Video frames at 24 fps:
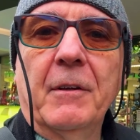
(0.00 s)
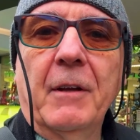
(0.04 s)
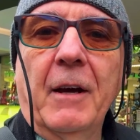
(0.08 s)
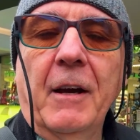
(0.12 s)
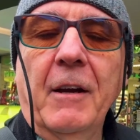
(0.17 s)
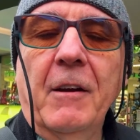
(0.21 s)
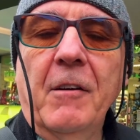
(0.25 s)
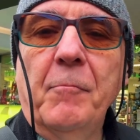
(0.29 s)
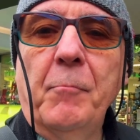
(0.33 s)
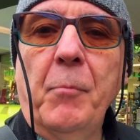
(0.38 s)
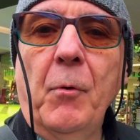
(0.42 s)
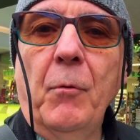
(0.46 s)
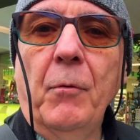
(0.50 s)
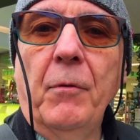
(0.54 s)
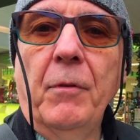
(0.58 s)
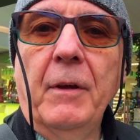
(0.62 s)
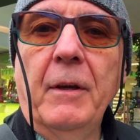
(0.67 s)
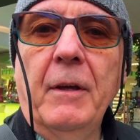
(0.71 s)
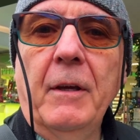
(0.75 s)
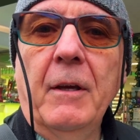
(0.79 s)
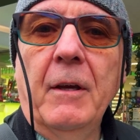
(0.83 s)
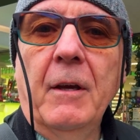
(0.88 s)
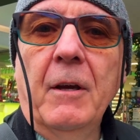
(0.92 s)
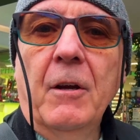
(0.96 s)
I bought
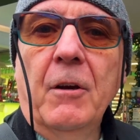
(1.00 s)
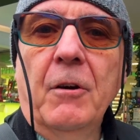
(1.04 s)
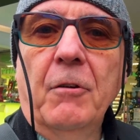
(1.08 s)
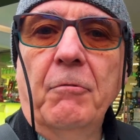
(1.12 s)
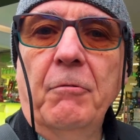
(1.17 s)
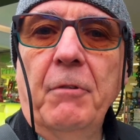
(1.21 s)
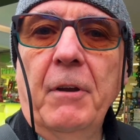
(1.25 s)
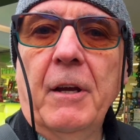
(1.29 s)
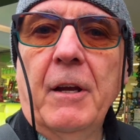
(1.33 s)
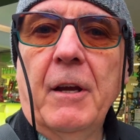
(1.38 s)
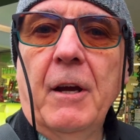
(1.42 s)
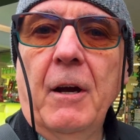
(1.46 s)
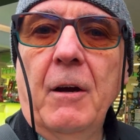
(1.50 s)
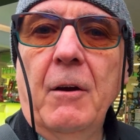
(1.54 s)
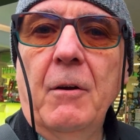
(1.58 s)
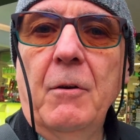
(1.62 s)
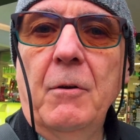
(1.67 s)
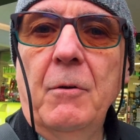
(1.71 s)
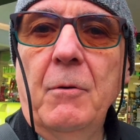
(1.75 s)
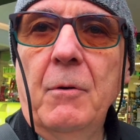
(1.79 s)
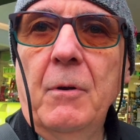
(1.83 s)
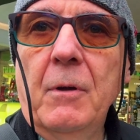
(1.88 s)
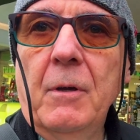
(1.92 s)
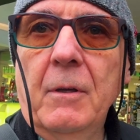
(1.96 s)
the
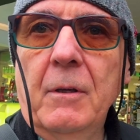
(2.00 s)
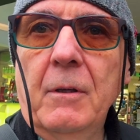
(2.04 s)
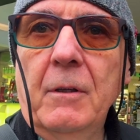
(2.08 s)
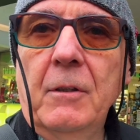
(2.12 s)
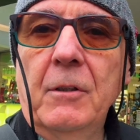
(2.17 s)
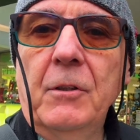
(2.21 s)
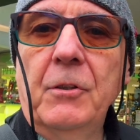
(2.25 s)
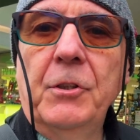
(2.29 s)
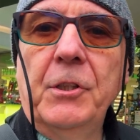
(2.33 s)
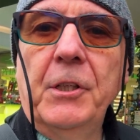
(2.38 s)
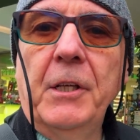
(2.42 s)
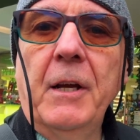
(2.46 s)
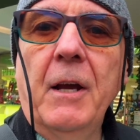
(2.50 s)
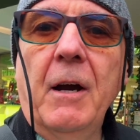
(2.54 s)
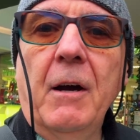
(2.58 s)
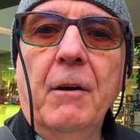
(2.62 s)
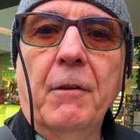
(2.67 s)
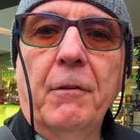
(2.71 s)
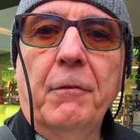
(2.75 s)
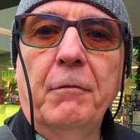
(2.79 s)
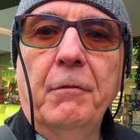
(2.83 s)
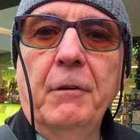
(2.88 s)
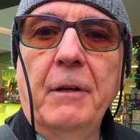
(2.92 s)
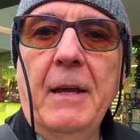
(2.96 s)
Ricoh
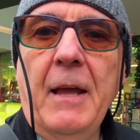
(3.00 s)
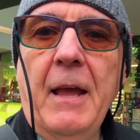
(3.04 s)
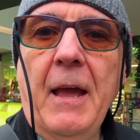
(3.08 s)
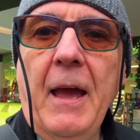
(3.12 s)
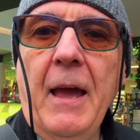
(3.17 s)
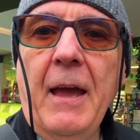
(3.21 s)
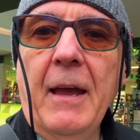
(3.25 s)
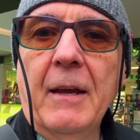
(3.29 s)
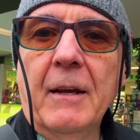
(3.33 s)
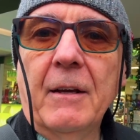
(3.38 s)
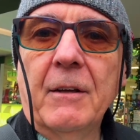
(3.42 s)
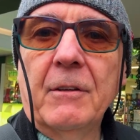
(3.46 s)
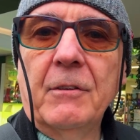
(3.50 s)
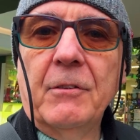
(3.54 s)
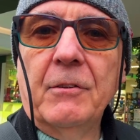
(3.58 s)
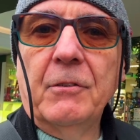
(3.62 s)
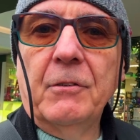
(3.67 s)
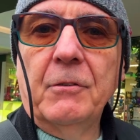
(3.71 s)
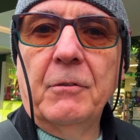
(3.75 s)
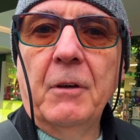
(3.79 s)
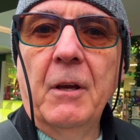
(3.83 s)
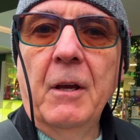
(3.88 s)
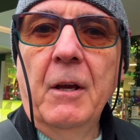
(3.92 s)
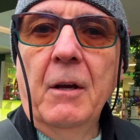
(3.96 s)

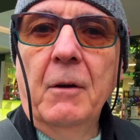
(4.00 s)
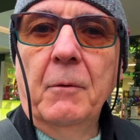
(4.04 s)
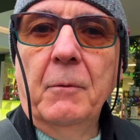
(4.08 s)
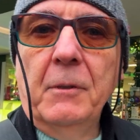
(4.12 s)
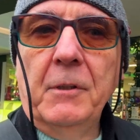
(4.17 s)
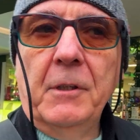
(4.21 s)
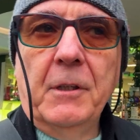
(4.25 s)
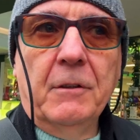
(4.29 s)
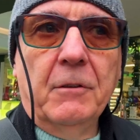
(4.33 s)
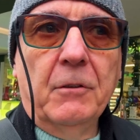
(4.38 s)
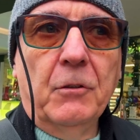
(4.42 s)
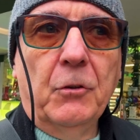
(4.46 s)
GR3X, which has a